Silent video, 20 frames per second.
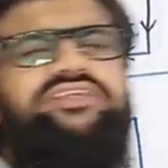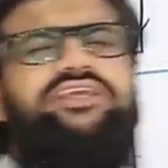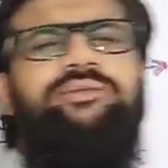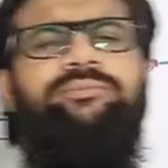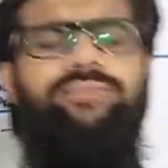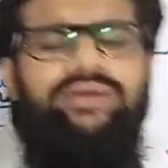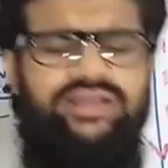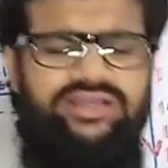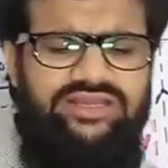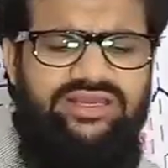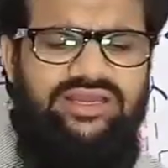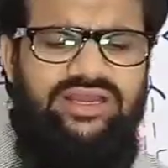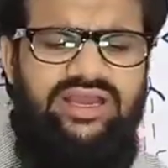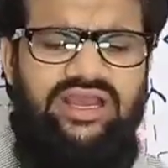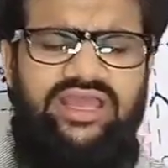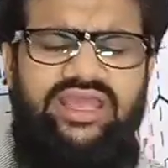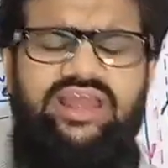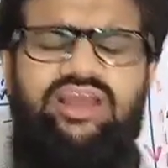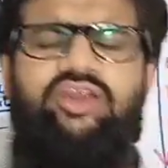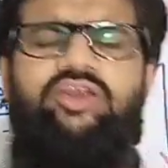nothing
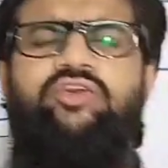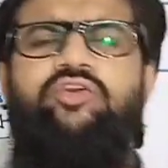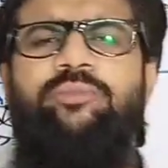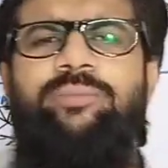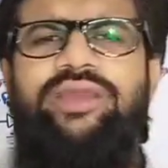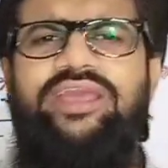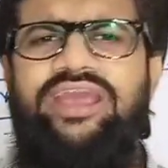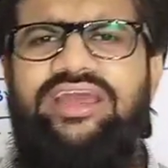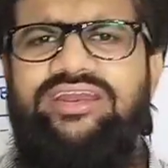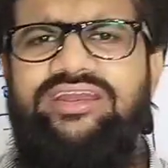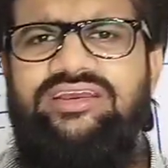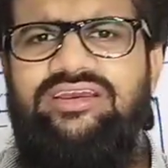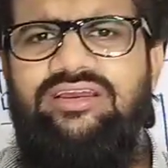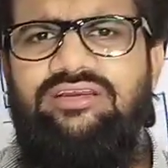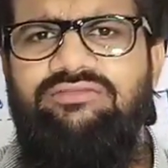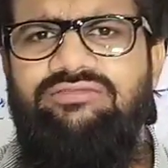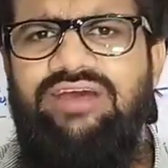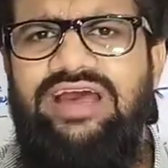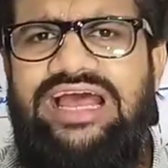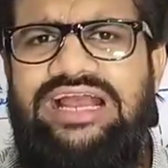but
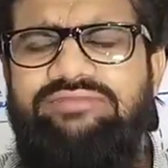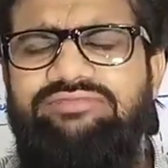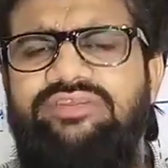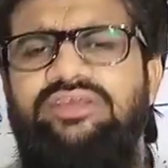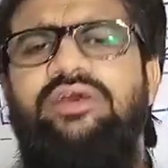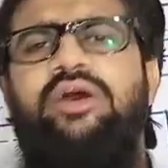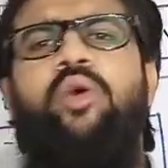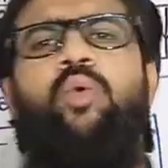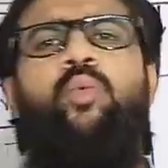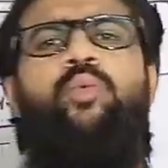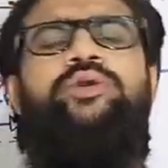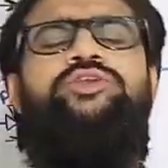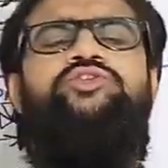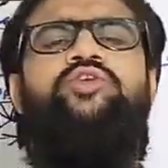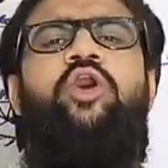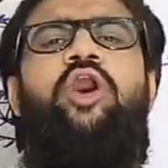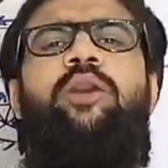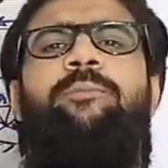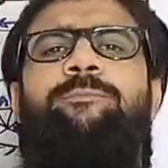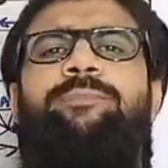electromechanical valves
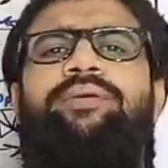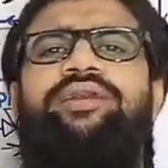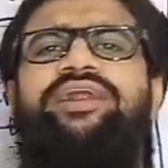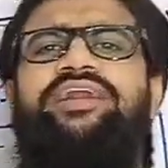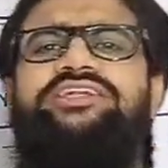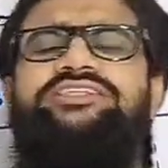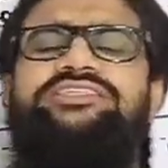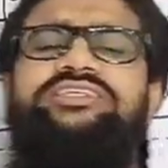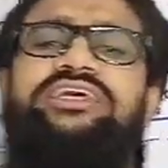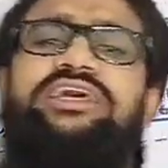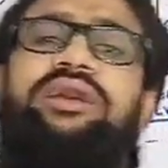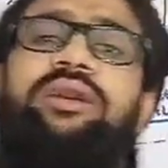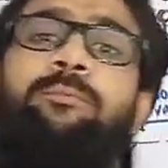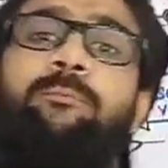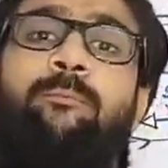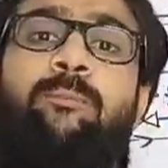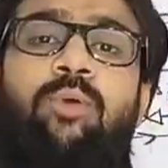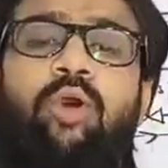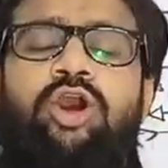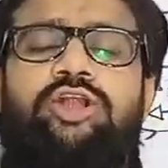which operates
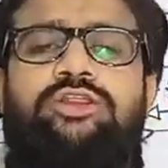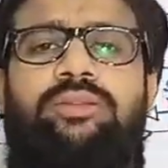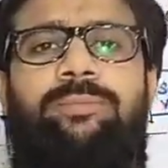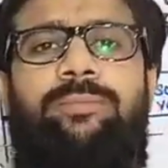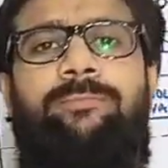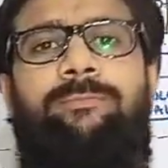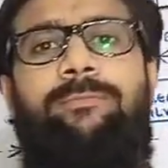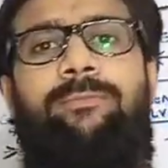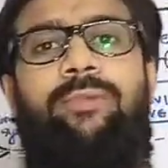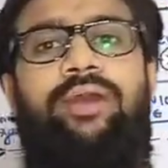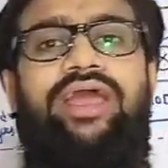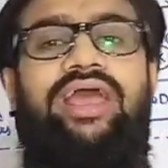both